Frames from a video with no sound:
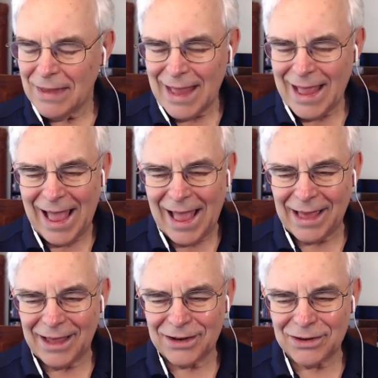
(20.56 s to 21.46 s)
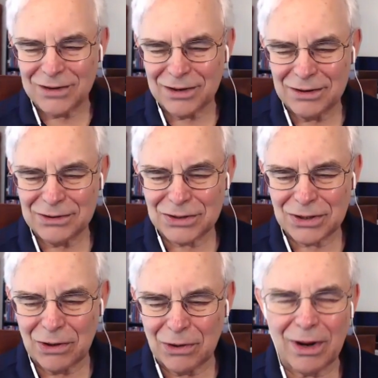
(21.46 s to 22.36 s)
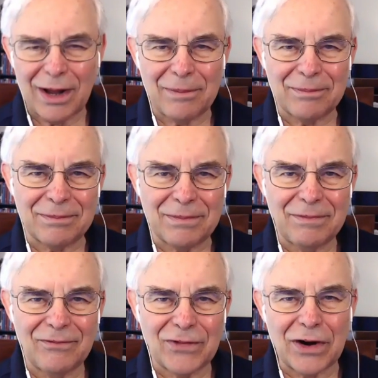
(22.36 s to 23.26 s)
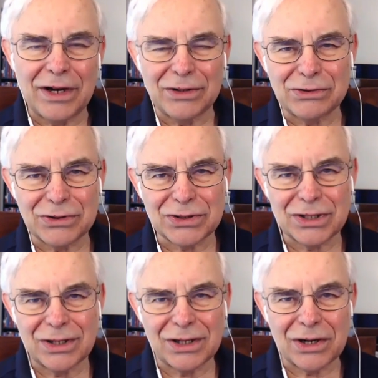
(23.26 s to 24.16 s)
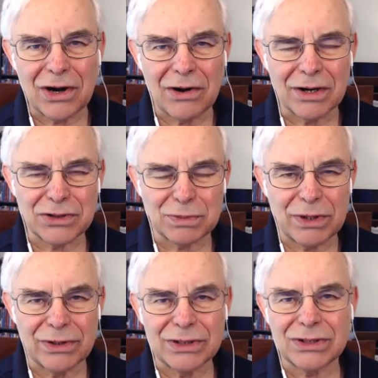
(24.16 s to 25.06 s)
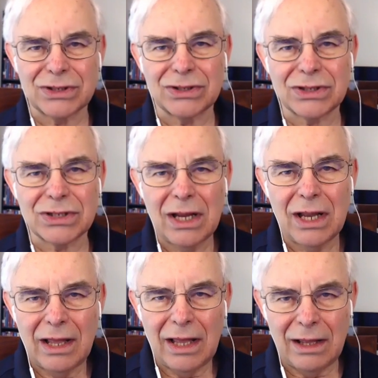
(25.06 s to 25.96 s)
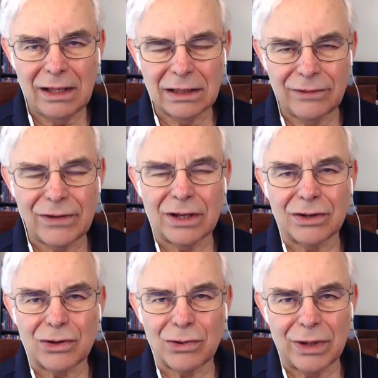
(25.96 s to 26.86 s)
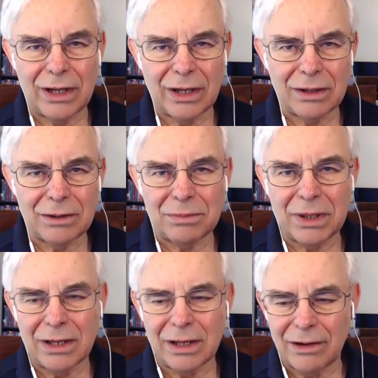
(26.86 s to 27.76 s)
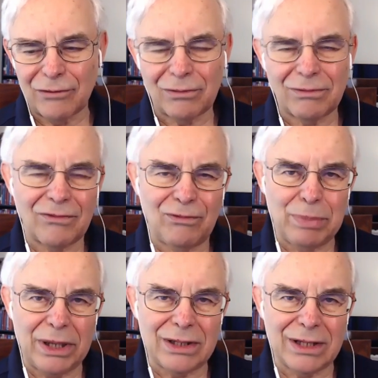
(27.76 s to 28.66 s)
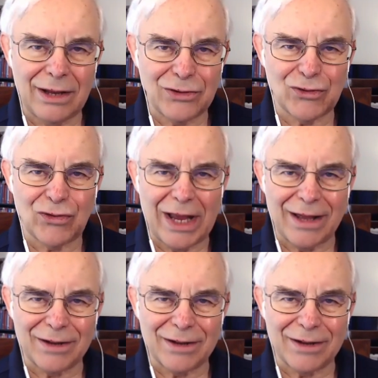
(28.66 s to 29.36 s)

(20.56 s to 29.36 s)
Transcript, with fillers: And so I'm very interested in her experiences living in Korea and being a B T S fan.